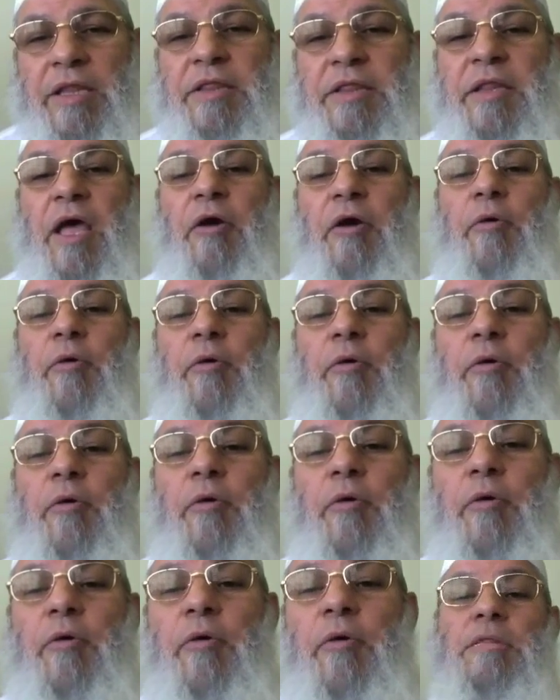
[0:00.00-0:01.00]
And now
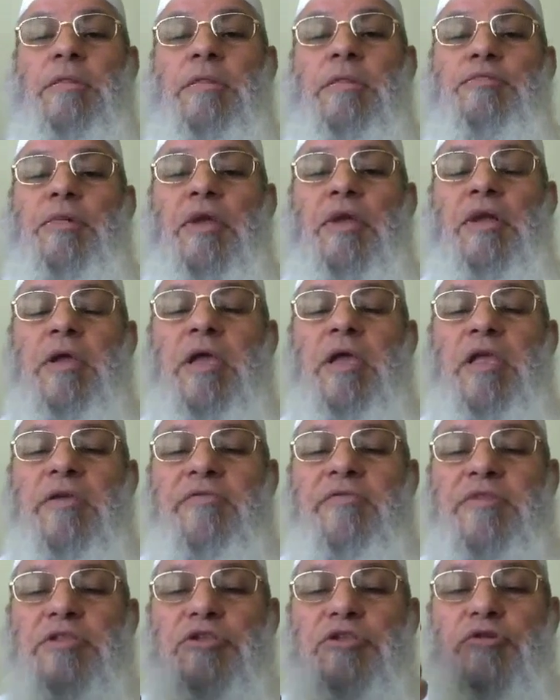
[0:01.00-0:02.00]
Allah can put barakah
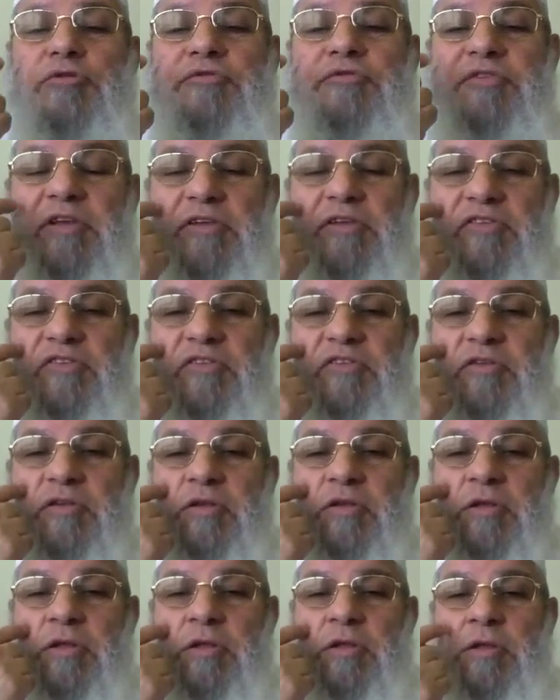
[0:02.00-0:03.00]
even in your face,
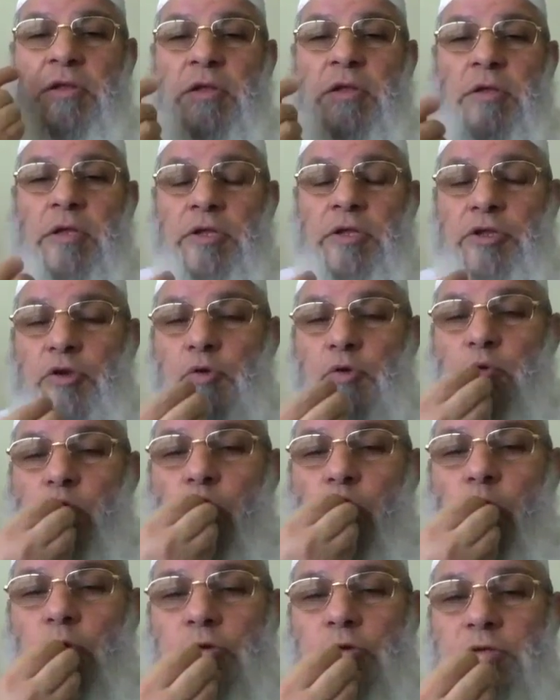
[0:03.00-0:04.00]
in your
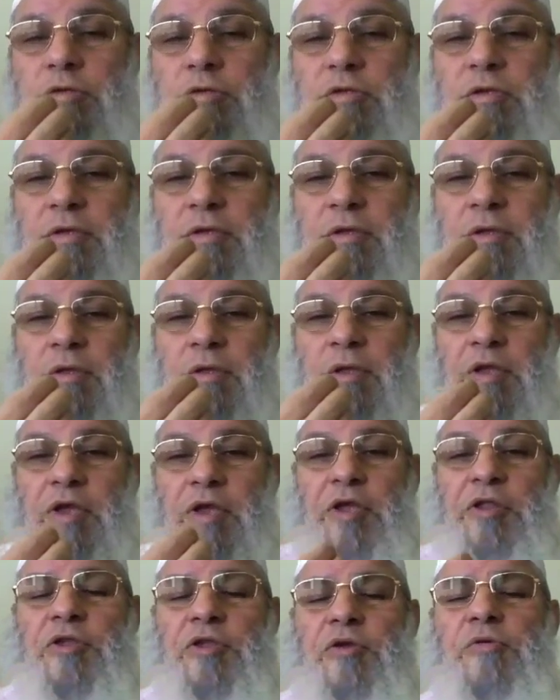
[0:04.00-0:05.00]
word,
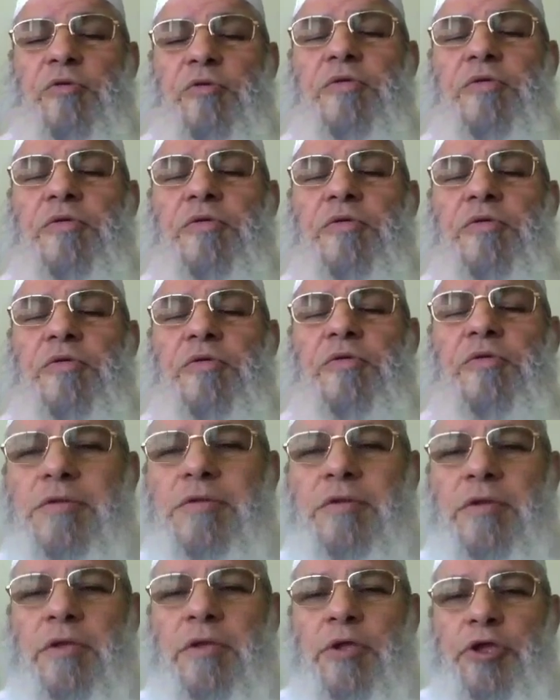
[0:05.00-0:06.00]
in your thought,
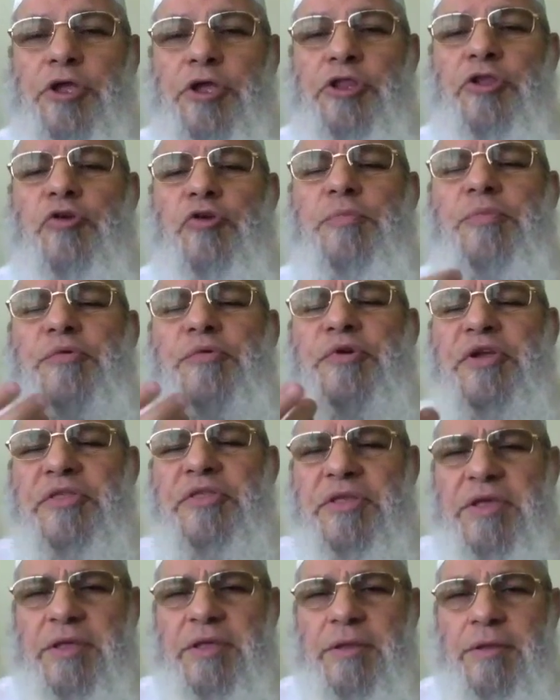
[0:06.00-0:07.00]
in your
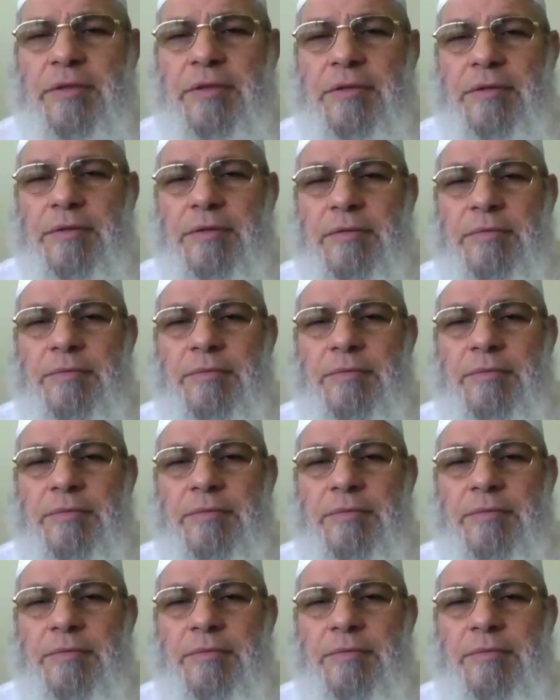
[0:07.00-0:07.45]
breathing.